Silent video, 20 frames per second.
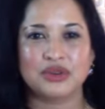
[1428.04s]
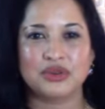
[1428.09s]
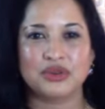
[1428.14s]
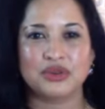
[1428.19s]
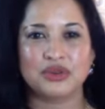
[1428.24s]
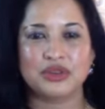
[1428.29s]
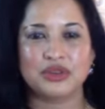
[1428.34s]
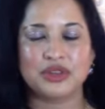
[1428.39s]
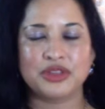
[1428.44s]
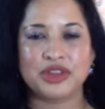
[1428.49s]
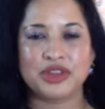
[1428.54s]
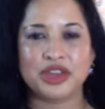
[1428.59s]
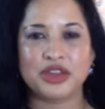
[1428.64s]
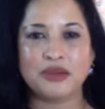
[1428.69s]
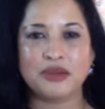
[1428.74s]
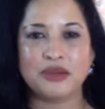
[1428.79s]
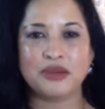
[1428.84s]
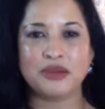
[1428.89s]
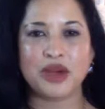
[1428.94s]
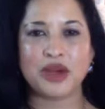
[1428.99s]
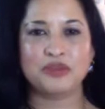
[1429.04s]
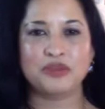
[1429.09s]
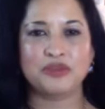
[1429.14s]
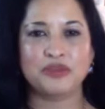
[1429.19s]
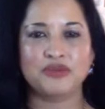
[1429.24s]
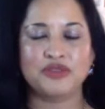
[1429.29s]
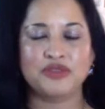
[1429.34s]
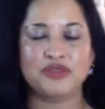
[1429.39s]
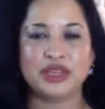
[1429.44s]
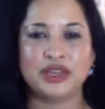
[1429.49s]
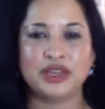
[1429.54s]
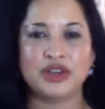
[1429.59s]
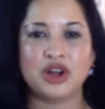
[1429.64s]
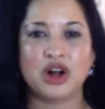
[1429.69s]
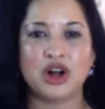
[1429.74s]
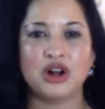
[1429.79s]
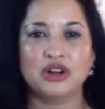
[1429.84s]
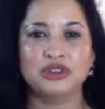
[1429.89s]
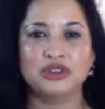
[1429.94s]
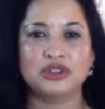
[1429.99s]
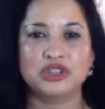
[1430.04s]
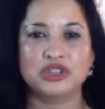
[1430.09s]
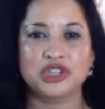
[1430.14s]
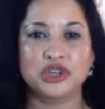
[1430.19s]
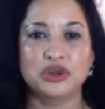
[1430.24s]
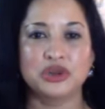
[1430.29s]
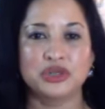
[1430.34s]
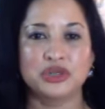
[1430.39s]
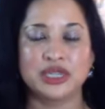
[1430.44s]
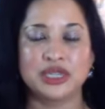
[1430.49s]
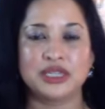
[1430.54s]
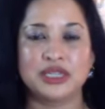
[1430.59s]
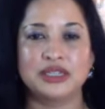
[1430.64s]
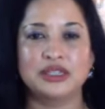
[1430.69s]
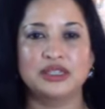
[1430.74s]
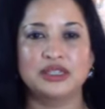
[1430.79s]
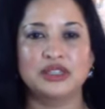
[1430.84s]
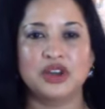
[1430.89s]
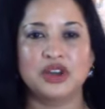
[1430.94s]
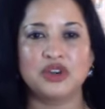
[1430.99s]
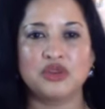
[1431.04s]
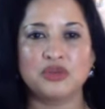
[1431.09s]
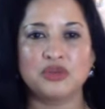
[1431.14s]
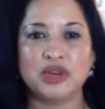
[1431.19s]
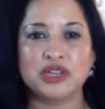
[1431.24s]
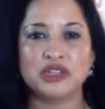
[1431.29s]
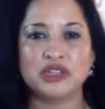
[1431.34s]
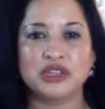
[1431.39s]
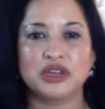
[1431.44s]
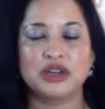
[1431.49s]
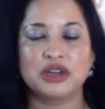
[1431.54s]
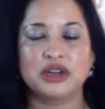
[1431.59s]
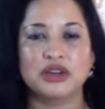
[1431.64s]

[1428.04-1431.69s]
The thing about feeling called or chosen is so much